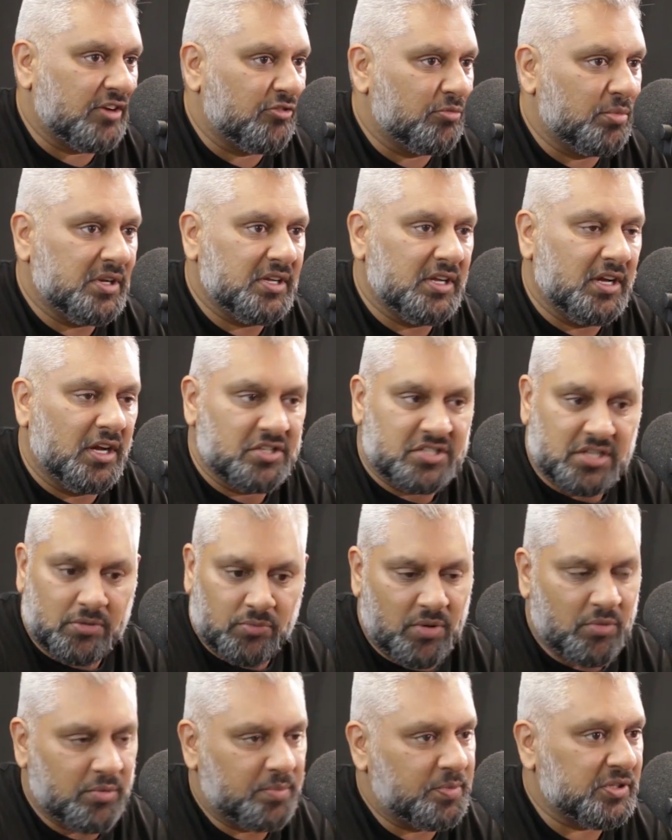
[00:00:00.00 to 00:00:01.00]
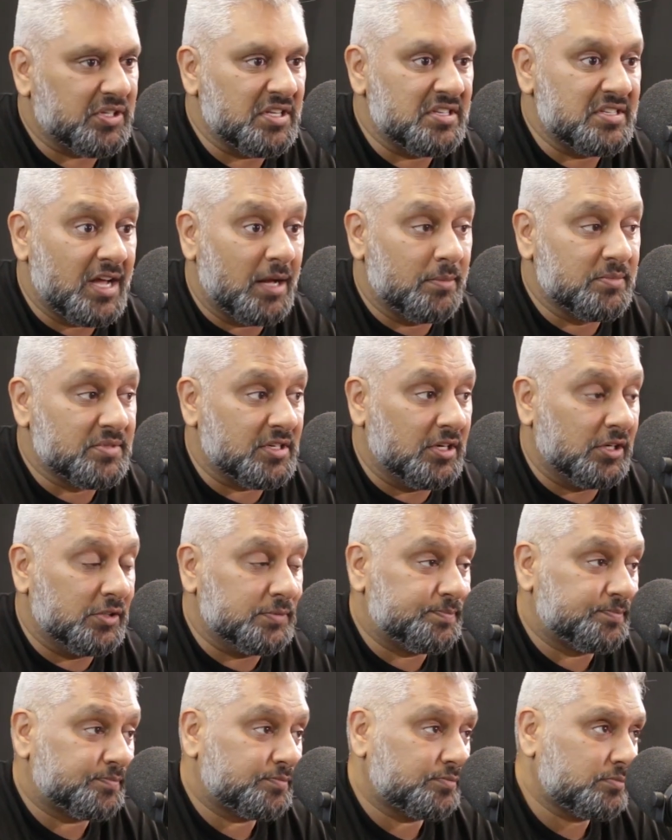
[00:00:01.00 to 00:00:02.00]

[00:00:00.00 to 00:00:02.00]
like everybody else, and we would yeah. put these albums out.